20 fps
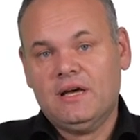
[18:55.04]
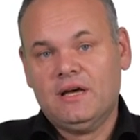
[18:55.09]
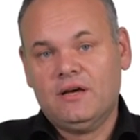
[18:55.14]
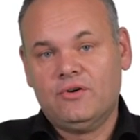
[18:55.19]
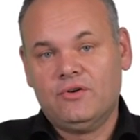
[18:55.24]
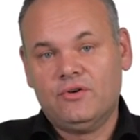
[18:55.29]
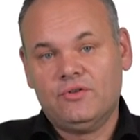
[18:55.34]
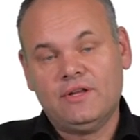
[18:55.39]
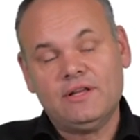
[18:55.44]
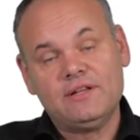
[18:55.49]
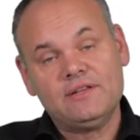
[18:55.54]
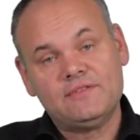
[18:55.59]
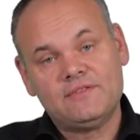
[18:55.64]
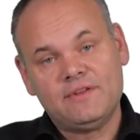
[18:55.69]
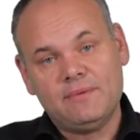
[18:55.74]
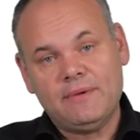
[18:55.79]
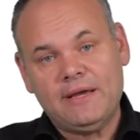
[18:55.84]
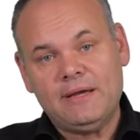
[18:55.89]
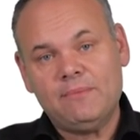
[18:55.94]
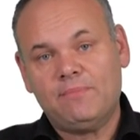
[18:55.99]
That is
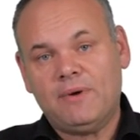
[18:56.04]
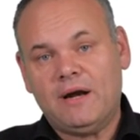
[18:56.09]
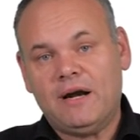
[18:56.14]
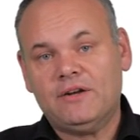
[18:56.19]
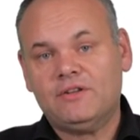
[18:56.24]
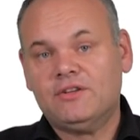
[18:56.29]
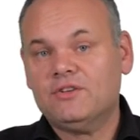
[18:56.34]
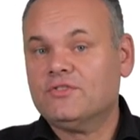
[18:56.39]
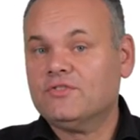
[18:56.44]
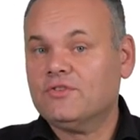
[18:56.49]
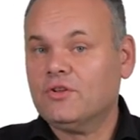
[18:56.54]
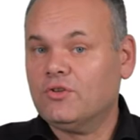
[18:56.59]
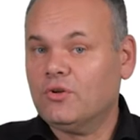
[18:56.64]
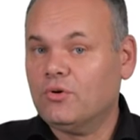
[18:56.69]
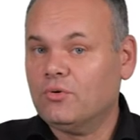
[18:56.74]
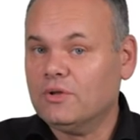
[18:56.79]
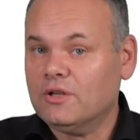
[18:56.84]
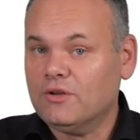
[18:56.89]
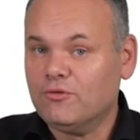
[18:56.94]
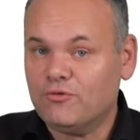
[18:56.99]
the main part. It's not
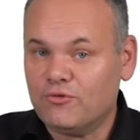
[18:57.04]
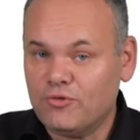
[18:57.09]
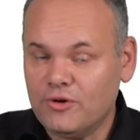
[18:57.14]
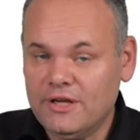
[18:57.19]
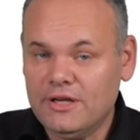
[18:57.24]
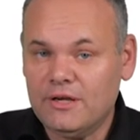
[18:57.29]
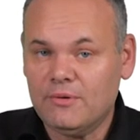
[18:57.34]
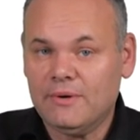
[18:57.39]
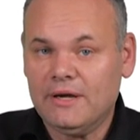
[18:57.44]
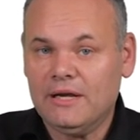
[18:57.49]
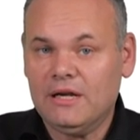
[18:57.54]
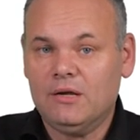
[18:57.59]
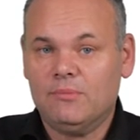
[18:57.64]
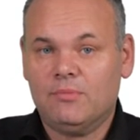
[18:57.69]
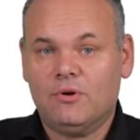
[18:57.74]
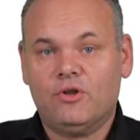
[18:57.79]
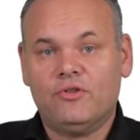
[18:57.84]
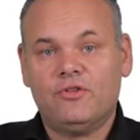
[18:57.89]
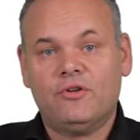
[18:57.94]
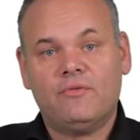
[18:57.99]
only free
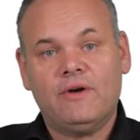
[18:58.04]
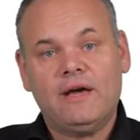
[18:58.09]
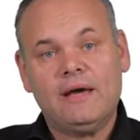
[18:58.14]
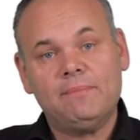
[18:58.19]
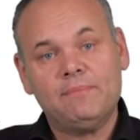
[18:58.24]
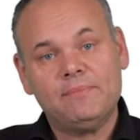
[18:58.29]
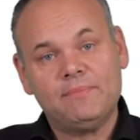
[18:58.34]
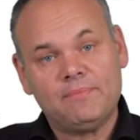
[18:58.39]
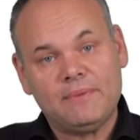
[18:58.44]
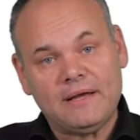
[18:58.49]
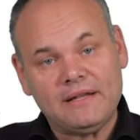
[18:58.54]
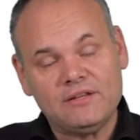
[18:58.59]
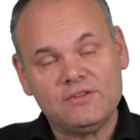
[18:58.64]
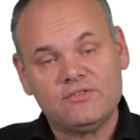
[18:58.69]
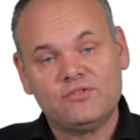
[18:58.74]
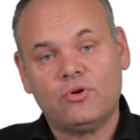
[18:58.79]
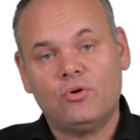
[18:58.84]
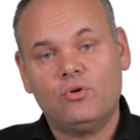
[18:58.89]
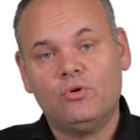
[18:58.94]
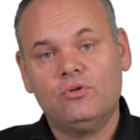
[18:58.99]
available on the web, but
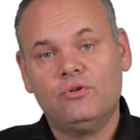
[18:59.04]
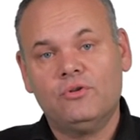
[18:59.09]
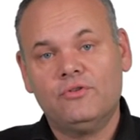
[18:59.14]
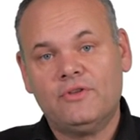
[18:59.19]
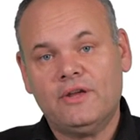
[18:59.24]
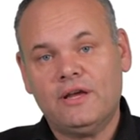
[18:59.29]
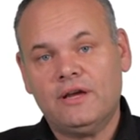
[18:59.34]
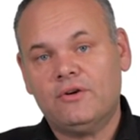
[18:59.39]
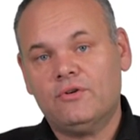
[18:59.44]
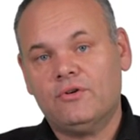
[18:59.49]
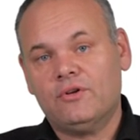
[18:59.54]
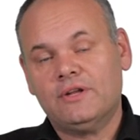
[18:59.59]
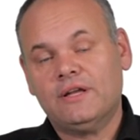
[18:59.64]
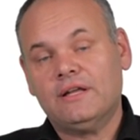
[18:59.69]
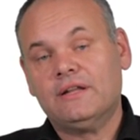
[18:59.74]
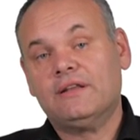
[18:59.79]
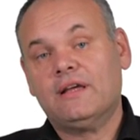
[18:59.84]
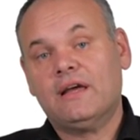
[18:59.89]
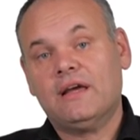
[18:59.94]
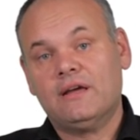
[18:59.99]
is also there on
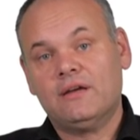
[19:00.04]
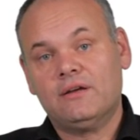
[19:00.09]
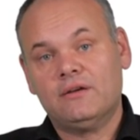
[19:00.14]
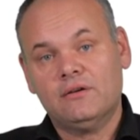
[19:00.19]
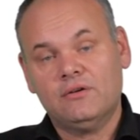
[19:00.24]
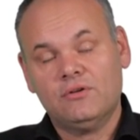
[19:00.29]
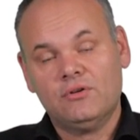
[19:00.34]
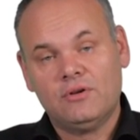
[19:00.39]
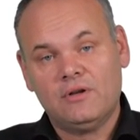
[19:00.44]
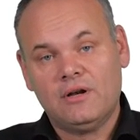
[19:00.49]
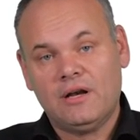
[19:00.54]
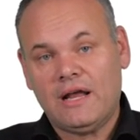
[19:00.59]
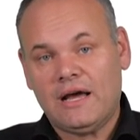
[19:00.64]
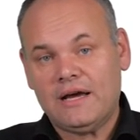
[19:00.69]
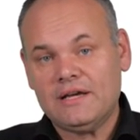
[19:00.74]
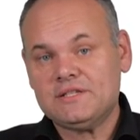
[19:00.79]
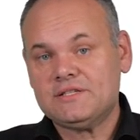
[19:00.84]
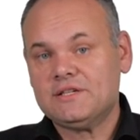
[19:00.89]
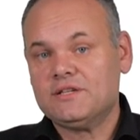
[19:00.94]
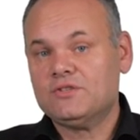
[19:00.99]
it a
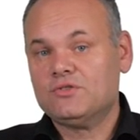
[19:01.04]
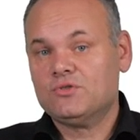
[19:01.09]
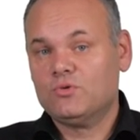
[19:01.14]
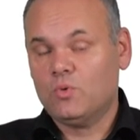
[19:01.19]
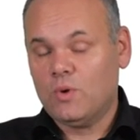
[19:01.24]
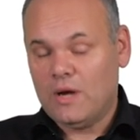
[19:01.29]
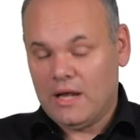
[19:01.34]
license who